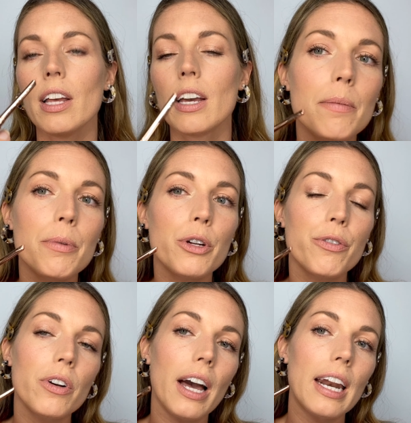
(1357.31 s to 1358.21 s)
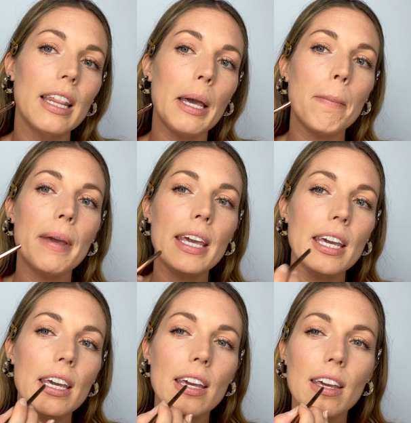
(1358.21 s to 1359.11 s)
It's a beautiful kind of like
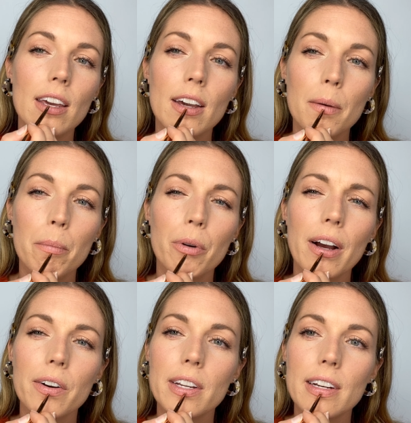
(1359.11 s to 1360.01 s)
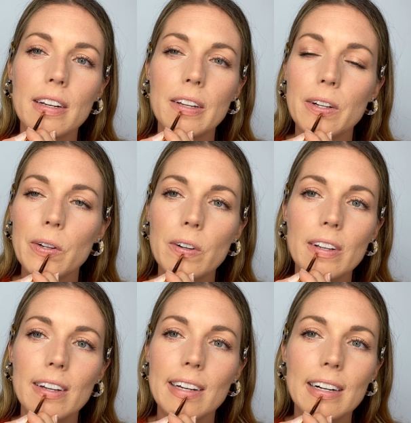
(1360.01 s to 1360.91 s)
pinky brownie nude,
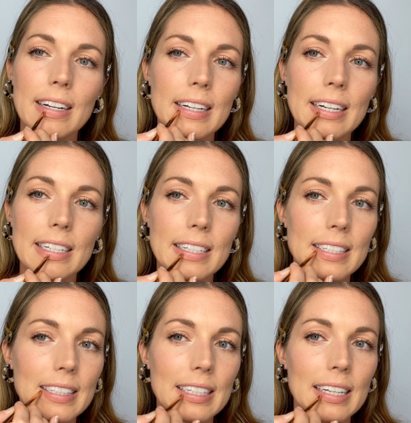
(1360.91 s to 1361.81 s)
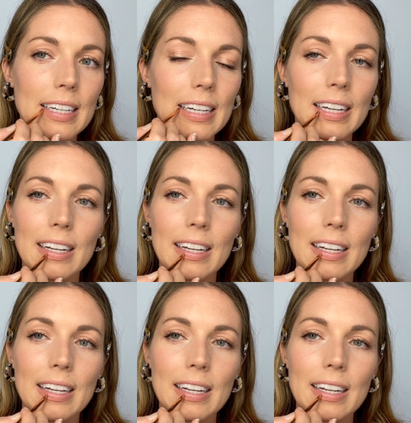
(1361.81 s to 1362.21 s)
and I just think